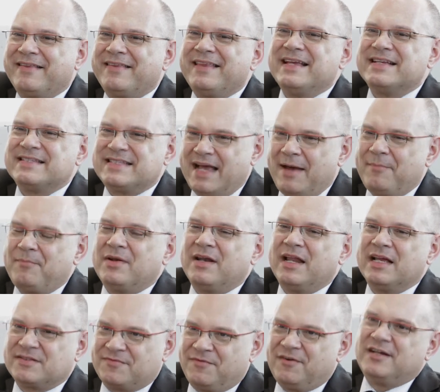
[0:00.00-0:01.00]
things happen
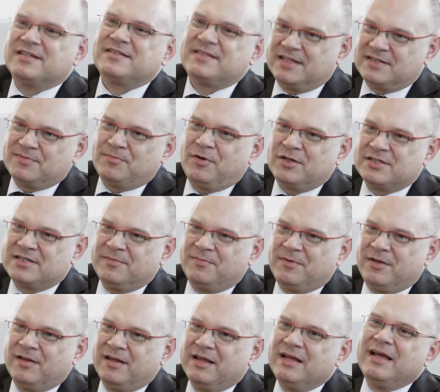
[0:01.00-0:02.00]
as fast as
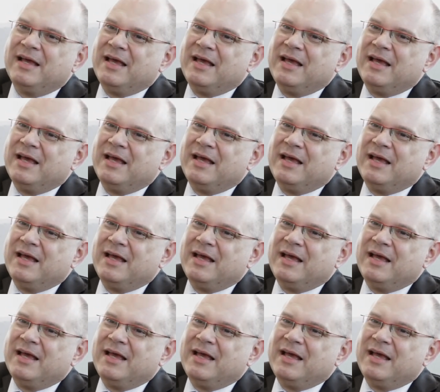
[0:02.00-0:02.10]
possible,